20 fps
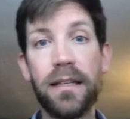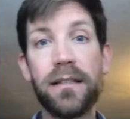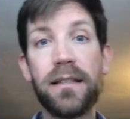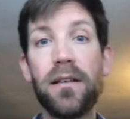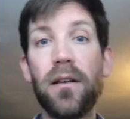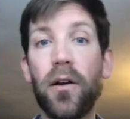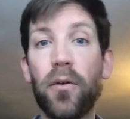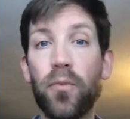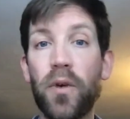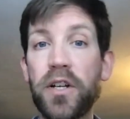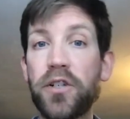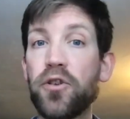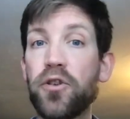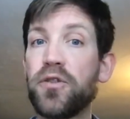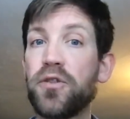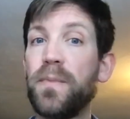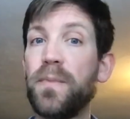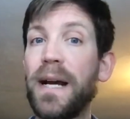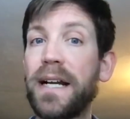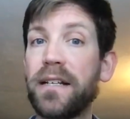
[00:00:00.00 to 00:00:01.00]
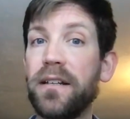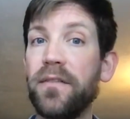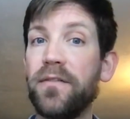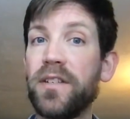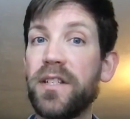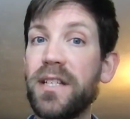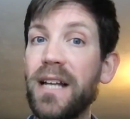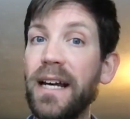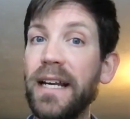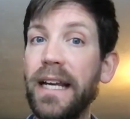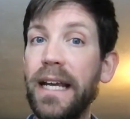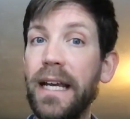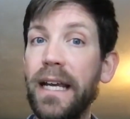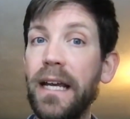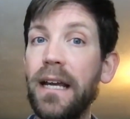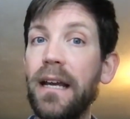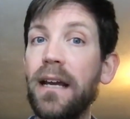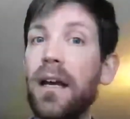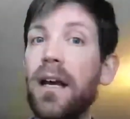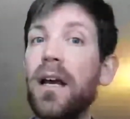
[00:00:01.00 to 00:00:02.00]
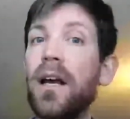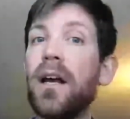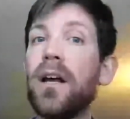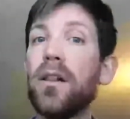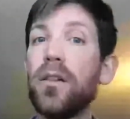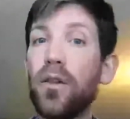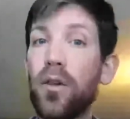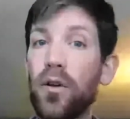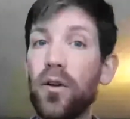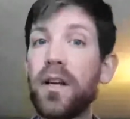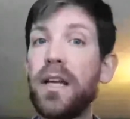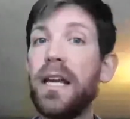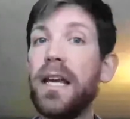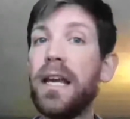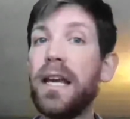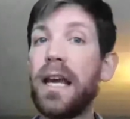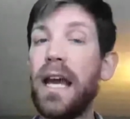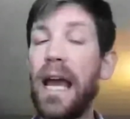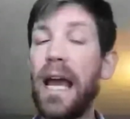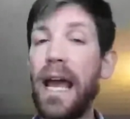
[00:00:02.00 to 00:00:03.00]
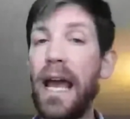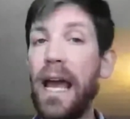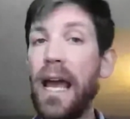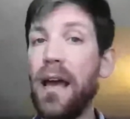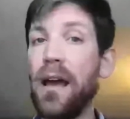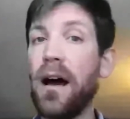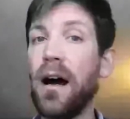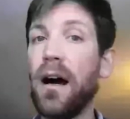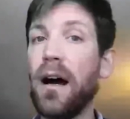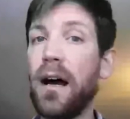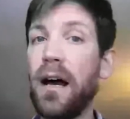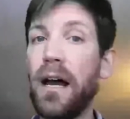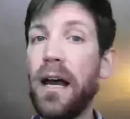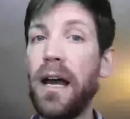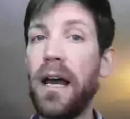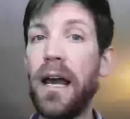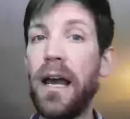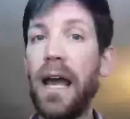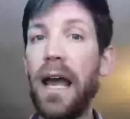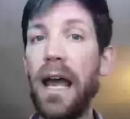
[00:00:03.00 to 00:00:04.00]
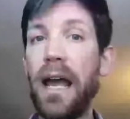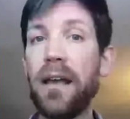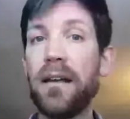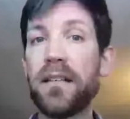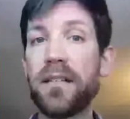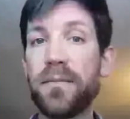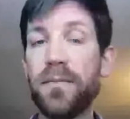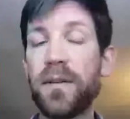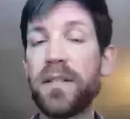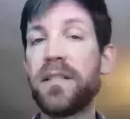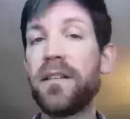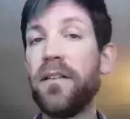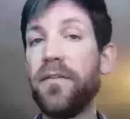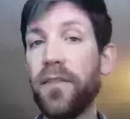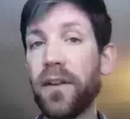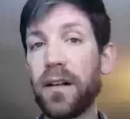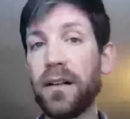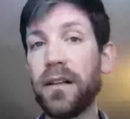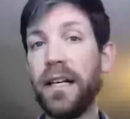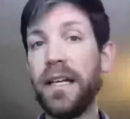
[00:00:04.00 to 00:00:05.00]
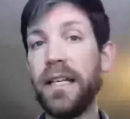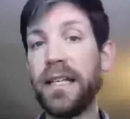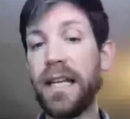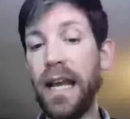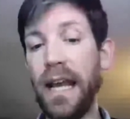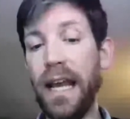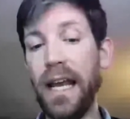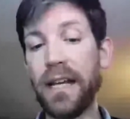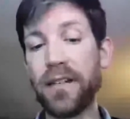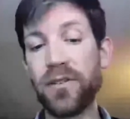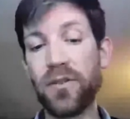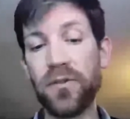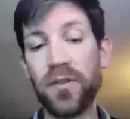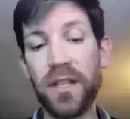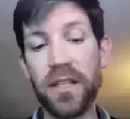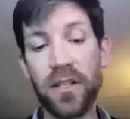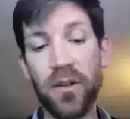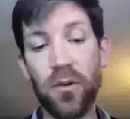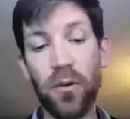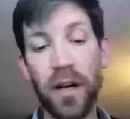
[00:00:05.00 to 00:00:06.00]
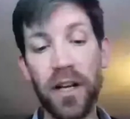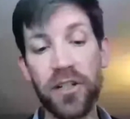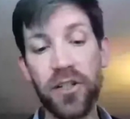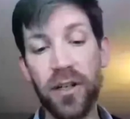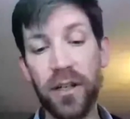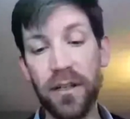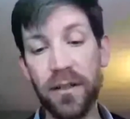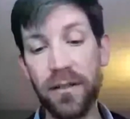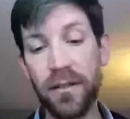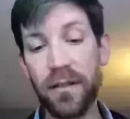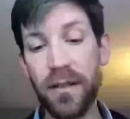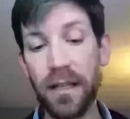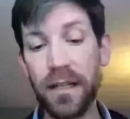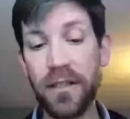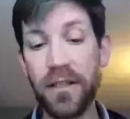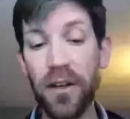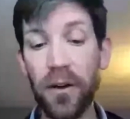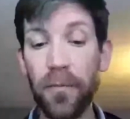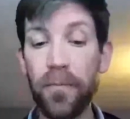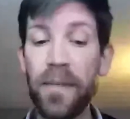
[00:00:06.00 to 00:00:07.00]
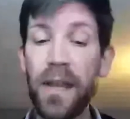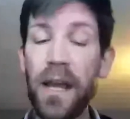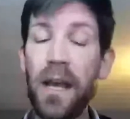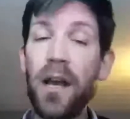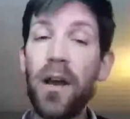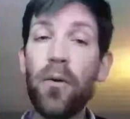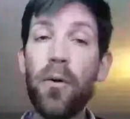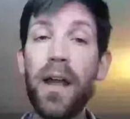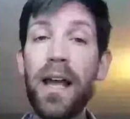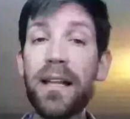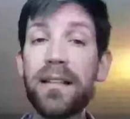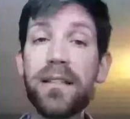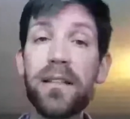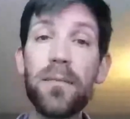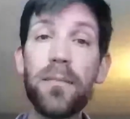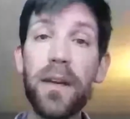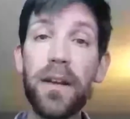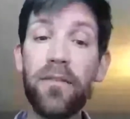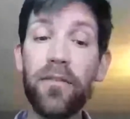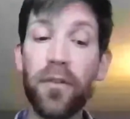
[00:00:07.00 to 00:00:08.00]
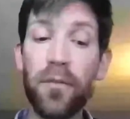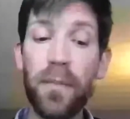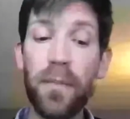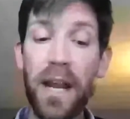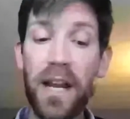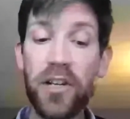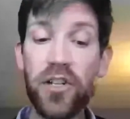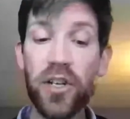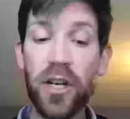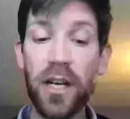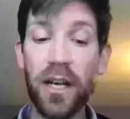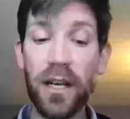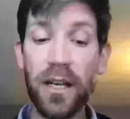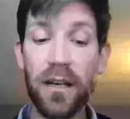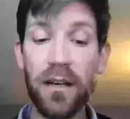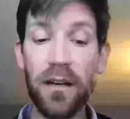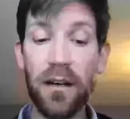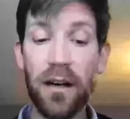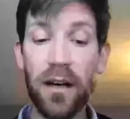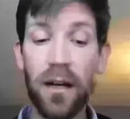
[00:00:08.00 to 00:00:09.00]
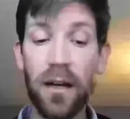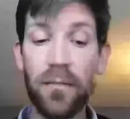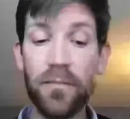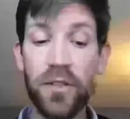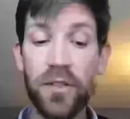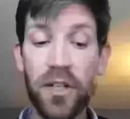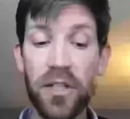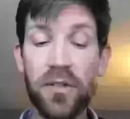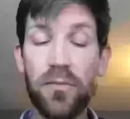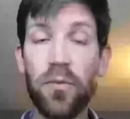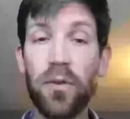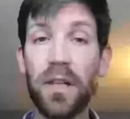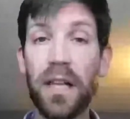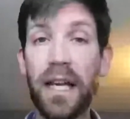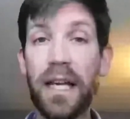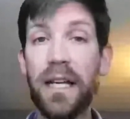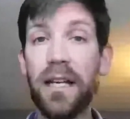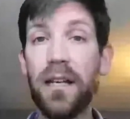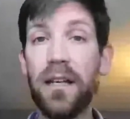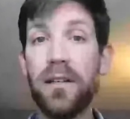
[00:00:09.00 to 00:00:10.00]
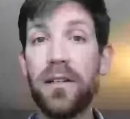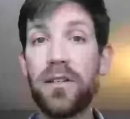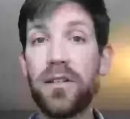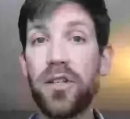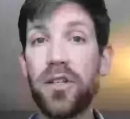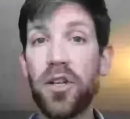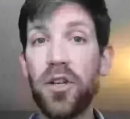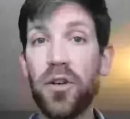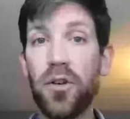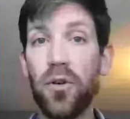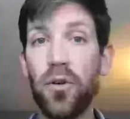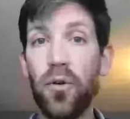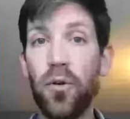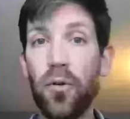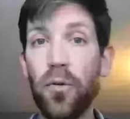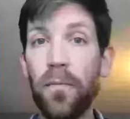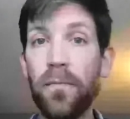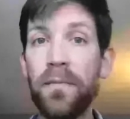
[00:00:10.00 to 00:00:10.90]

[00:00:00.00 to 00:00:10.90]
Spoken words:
retrospective study looking specifically to answer these questions. And so we had some information just related to